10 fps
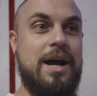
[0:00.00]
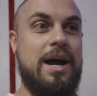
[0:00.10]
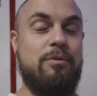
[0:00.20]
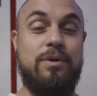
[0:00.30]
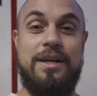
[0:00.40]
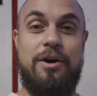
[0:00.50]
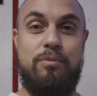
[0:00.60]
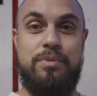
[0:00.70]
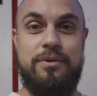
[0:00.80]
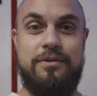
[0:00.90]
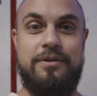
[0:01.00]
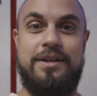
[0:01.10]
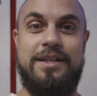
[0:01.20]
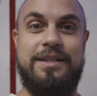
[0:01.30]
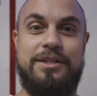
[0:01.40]
I really hope
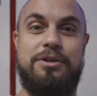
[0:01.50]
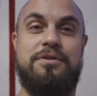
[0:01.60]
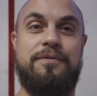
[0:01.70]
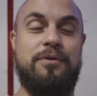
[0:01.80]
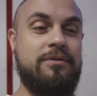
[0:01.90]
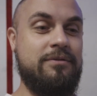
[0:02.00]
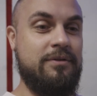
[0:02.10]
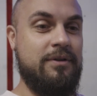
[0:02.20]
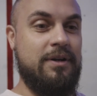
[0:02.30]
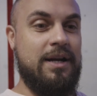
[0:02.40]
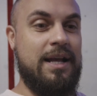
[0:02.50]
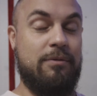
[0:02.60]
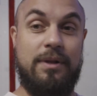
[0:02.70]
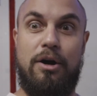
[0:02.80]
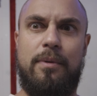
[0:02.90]
this is useful, and I
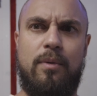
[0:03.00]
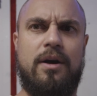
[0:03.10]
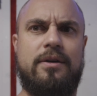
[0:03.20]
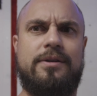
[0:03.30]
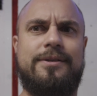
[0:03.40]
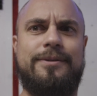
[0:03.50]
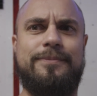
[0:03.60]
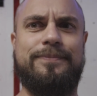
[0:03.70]
really hope it works.